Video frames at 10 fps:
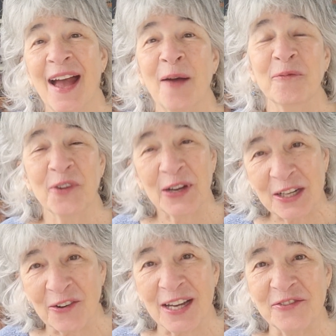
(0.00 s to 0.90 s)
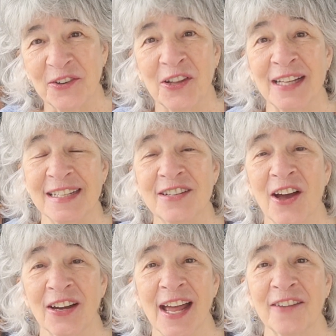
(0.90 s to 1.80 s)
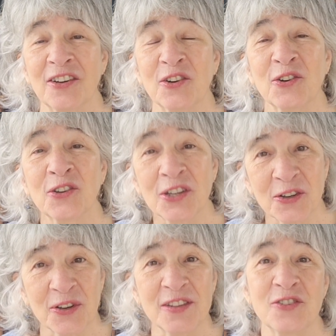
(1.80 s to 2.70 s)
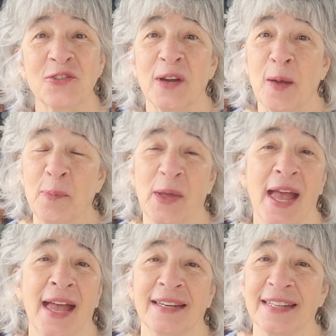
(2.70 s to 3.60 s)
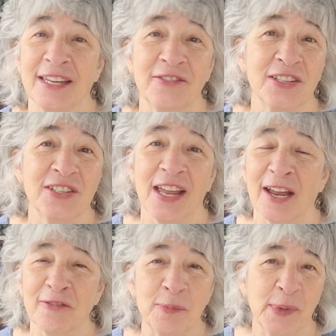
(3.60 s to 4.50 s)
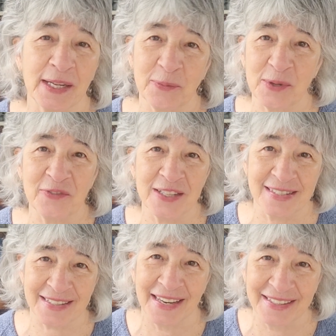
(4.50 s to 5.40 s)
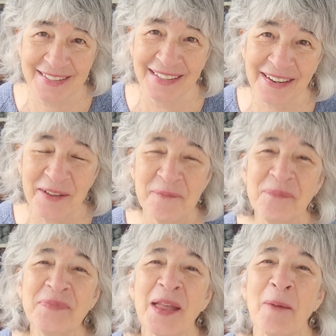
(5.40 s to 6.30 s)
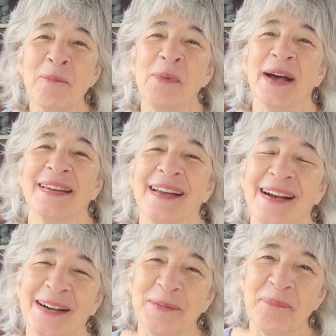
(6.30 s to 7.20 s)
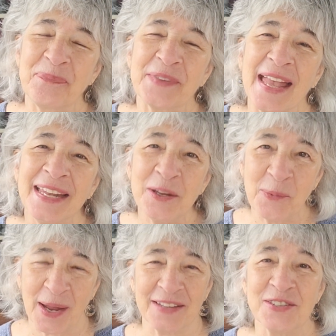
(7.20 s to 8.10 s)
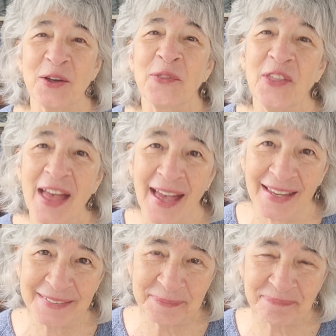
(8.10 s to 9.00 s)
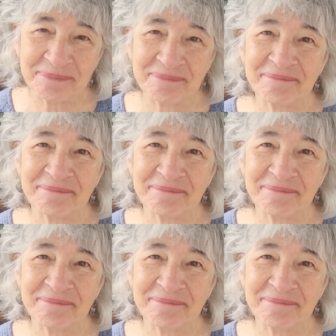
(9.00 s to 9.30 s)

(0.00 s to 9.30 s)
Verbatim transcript: I'm very grateful I did not have it earlier in the trip and give it to everybody we visited. But um, anyway, so then